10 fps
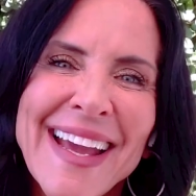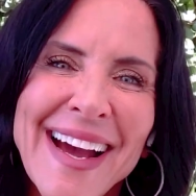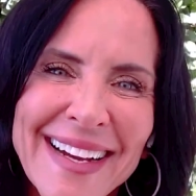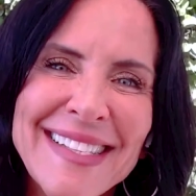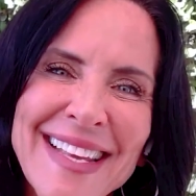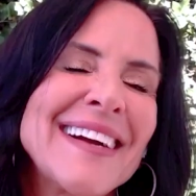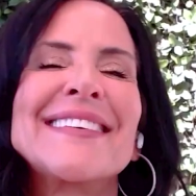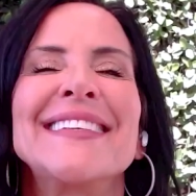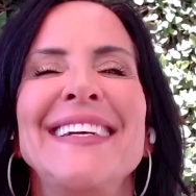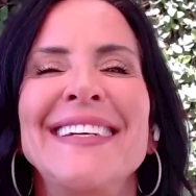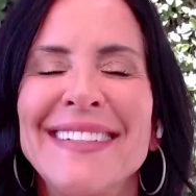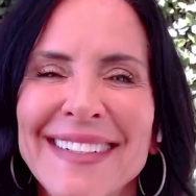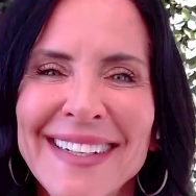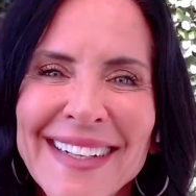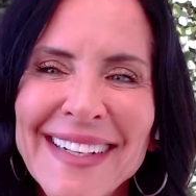Yeah, don't heal
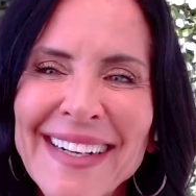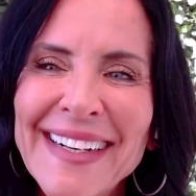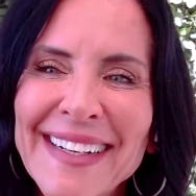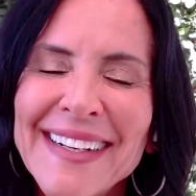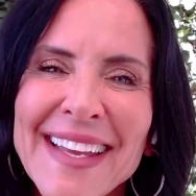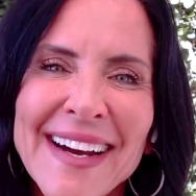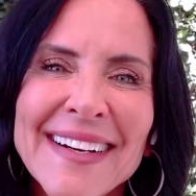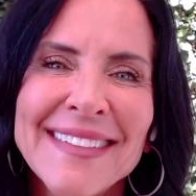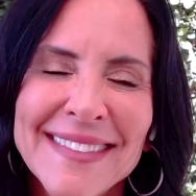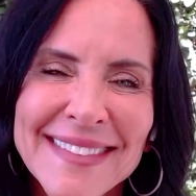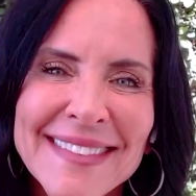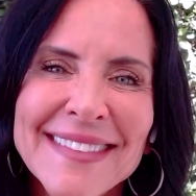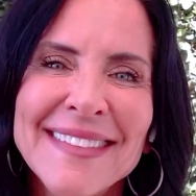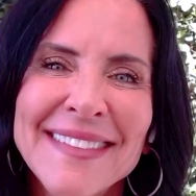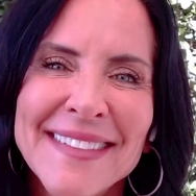me. Don't heal me because I don't
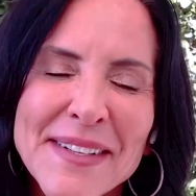deserve it.